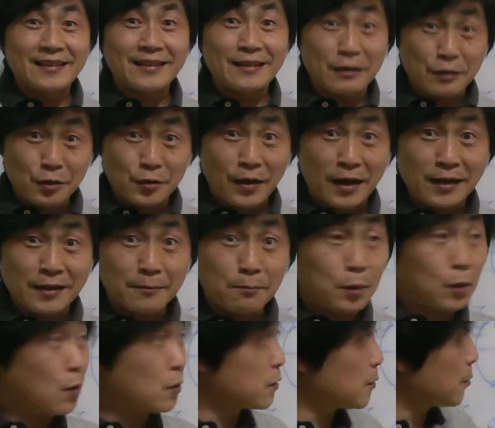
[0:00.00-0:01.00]
Is it right?
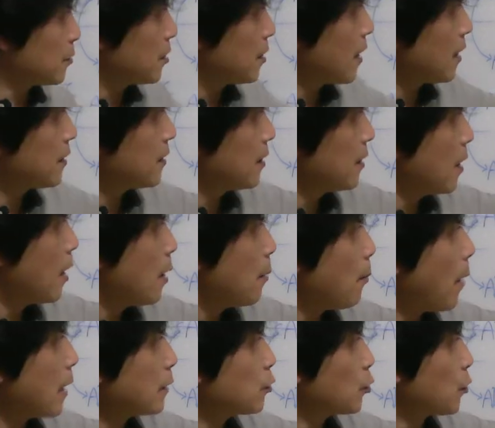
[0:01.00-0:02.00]
Because of creatine,
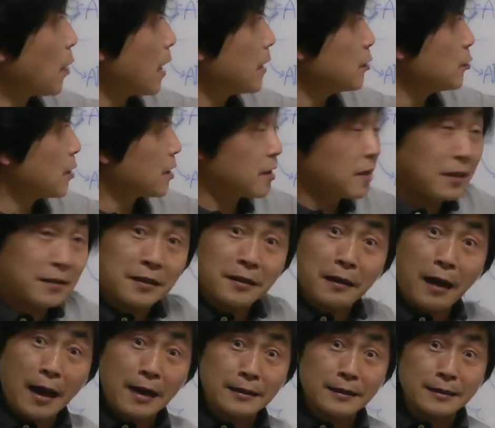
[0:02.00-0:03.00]
mitochondrial creatine
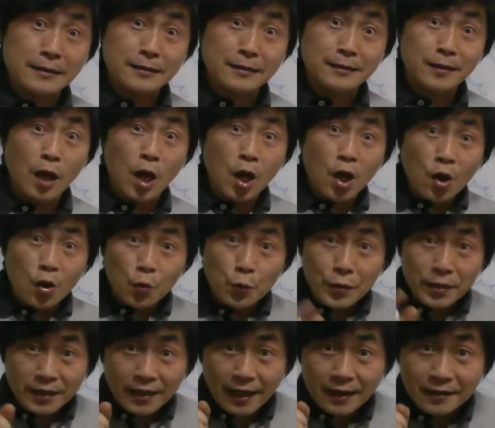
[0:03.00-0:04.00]
kinases,
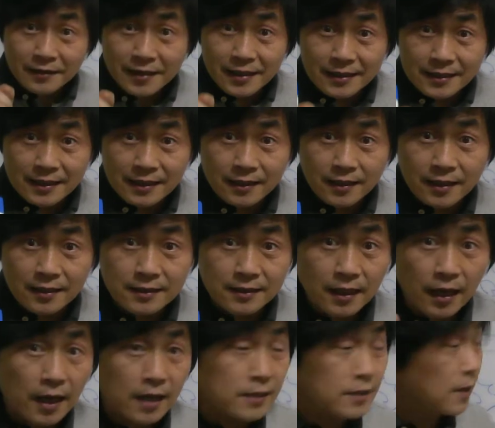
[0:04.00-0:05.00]
we can
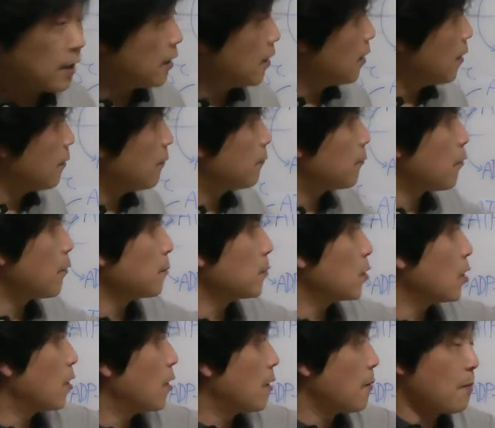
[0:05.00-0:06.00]
resynthesize from
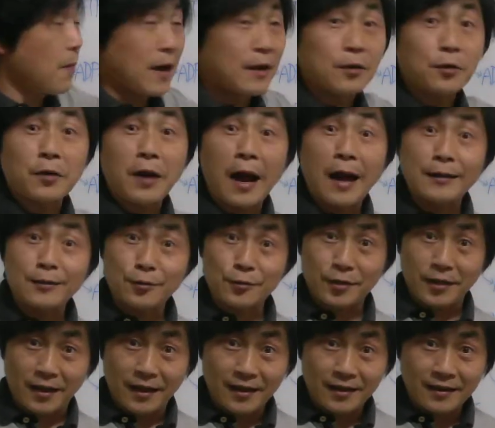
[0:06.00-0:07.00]
the
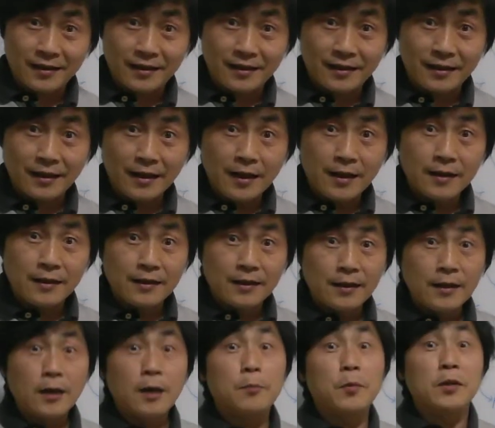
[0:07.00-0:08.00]
mitochondria.
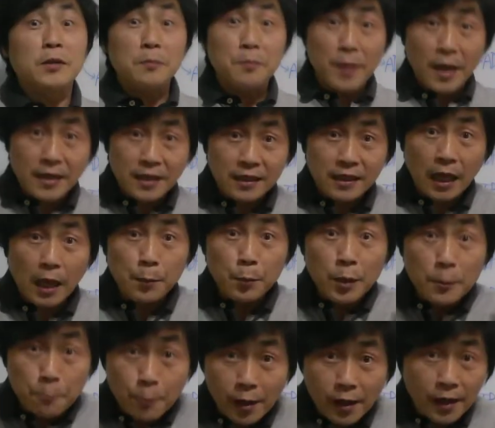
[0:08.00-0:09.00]
But many times
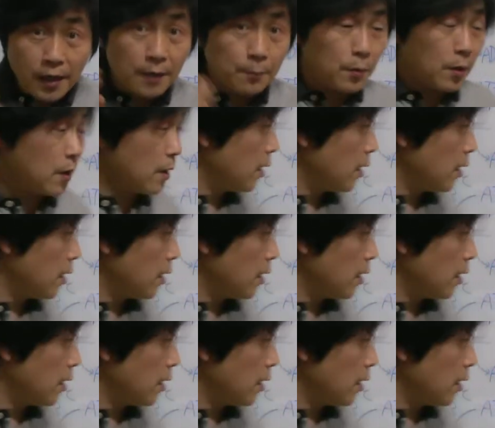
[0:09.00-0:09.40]
we believe